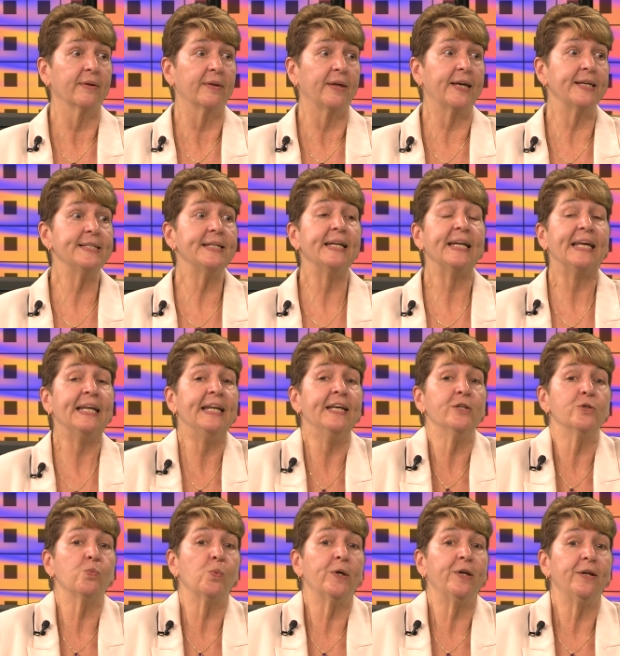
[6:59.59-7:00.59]
Like I said, it
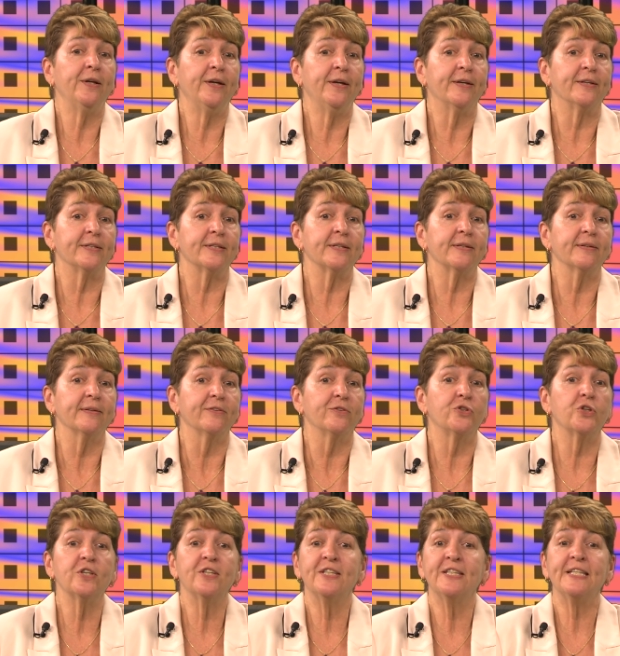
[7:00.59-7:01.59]
is what it is.
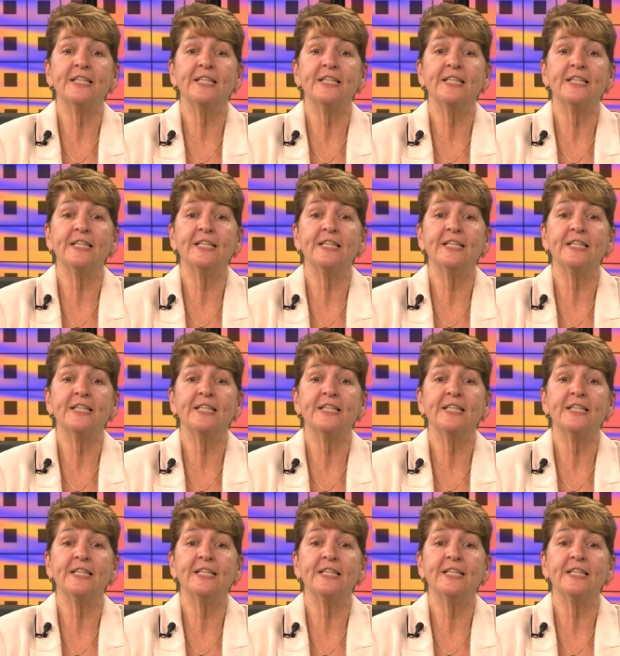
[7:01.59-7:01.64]
Just